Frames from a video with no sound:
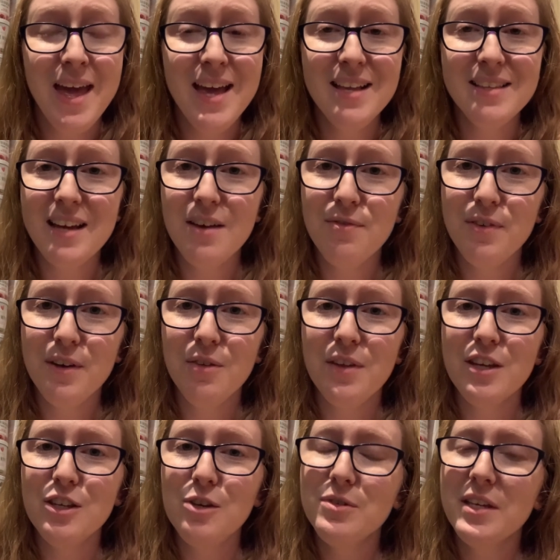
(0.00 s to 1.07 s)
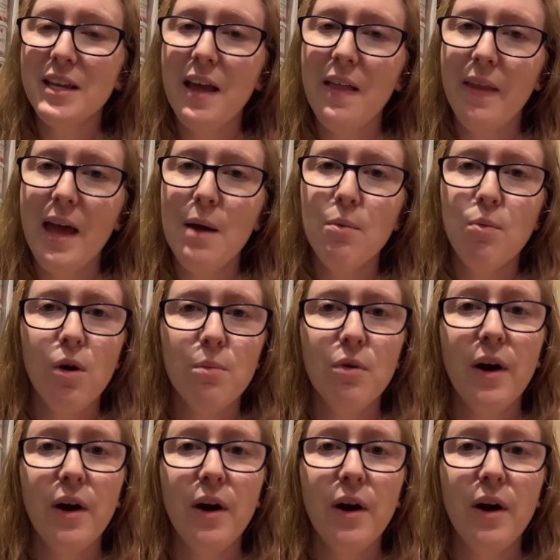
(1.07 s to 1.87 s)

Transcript: and I feel that using a lamp warmer